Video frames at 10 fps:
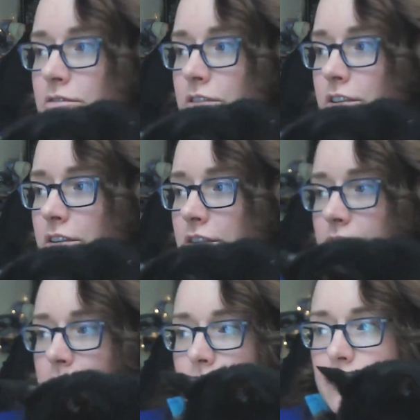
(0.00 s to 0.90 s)
Yeah.
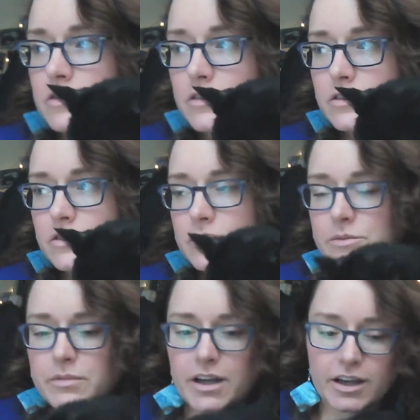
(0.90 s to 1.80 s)
She's
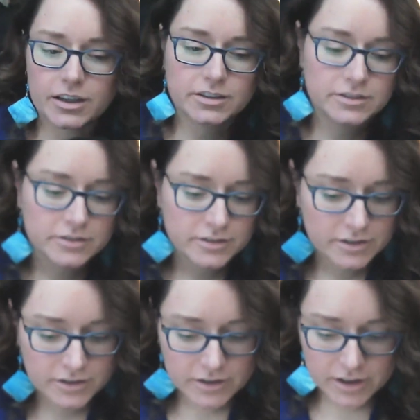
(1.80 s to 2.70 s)
black cat.
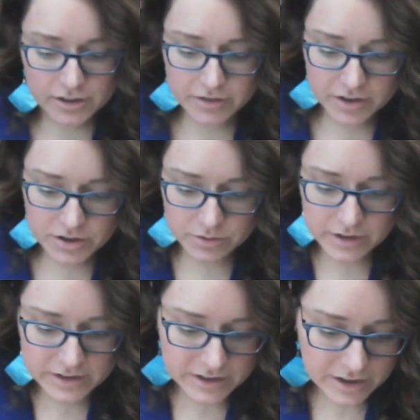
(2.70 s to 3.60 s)
I think she wanna
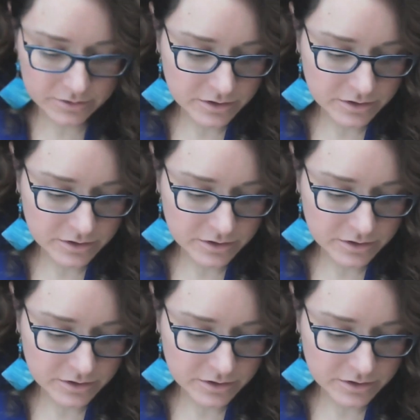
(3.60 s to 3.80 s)
stand on